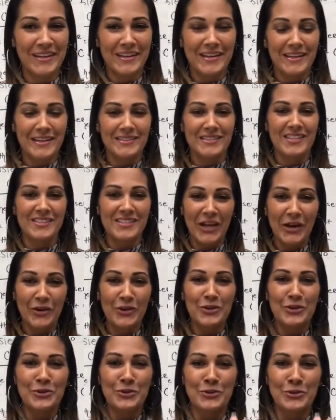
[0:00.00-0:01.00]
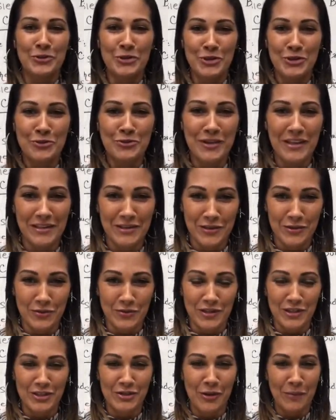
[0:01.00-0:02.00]
to tell you you can do
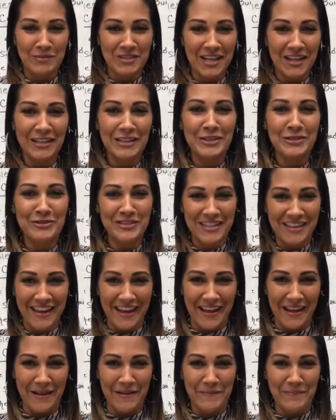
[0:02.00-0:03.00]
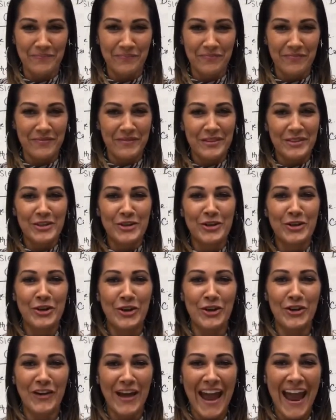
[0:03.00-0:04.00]
it. So I'm telling you today, your
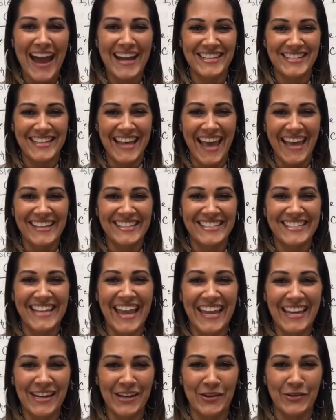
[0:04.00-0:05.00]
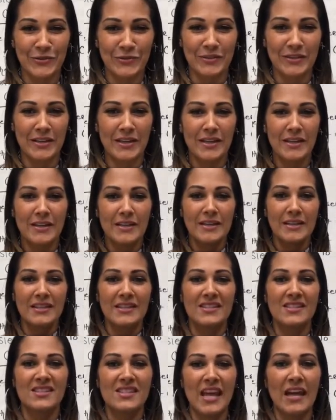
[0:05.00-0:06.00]
girl #JLone
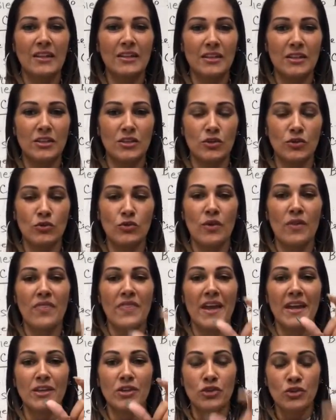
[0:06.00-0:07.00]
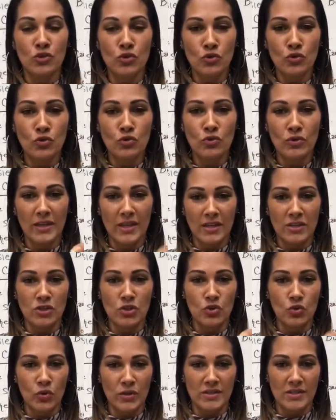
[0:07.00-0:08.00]
is telling you that you can
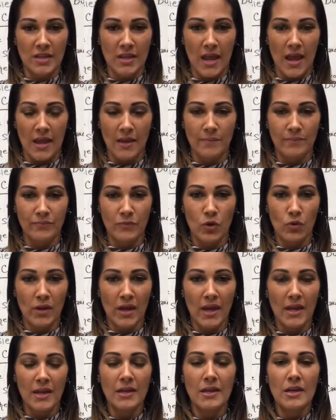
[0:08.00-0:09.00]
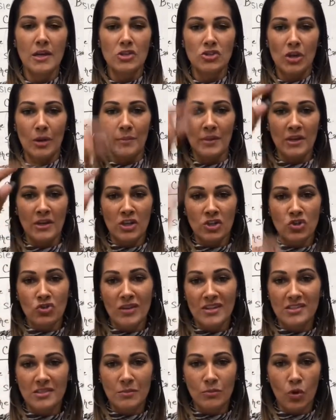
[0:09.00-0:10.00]
do it today, okay? So I'm going to address
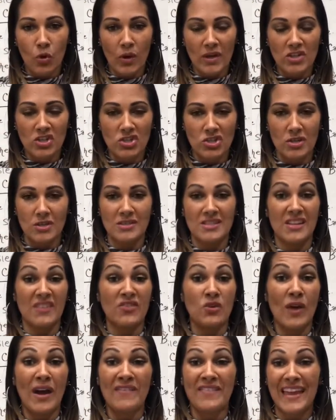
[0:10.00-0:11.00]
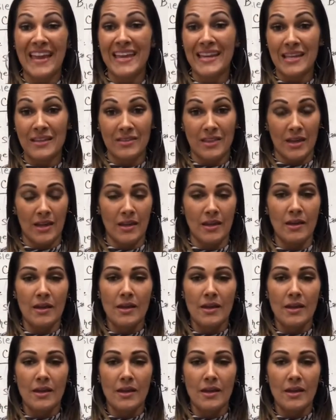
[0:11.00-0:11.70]
some questions. If you have anything,